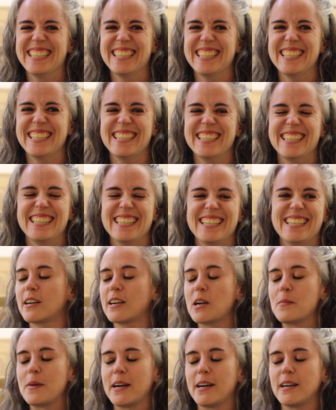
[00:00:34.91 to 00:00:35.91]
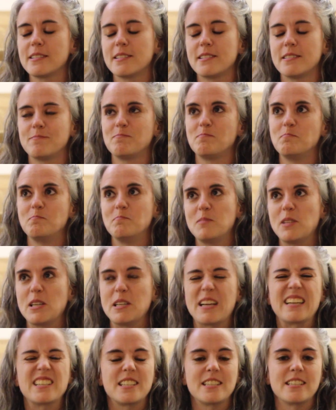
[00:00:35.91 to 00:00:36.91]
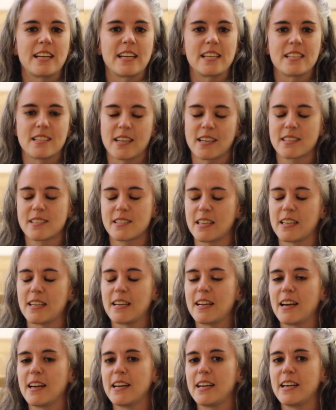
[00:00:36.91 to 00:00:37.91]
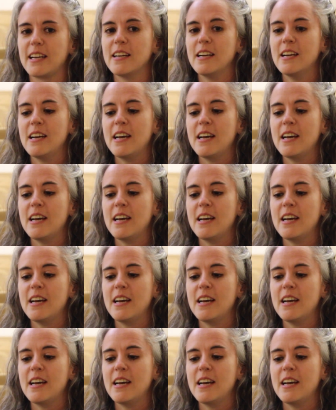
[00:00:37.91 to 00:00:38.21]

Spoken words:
to Stillwater in 1996, and I